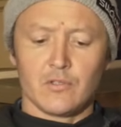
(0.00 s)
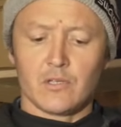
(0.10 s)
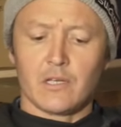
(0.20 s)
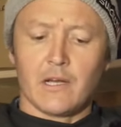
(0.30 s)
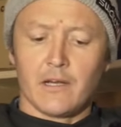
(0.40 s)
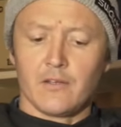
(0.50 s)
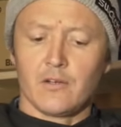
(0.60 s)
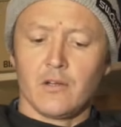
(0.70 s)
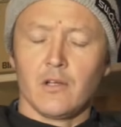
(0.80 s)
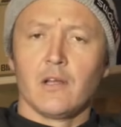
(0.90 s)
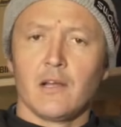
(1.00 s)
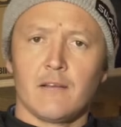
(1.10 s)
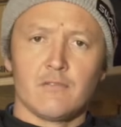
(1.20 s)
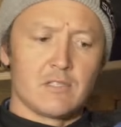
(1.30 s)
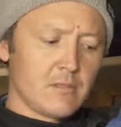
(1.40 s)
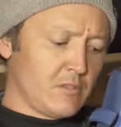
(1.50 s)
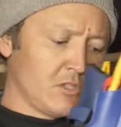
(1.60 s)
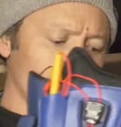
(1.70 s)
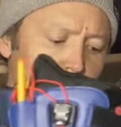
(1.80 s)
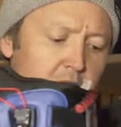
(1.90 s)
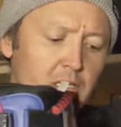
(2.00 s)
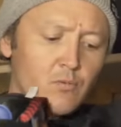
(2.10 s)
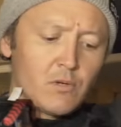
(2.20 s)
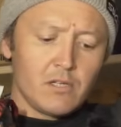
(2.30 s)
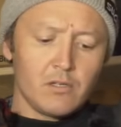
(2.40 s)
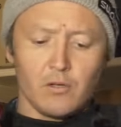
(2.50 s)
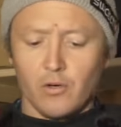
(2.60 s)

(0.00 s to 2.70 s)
You can either have the semi-automatic one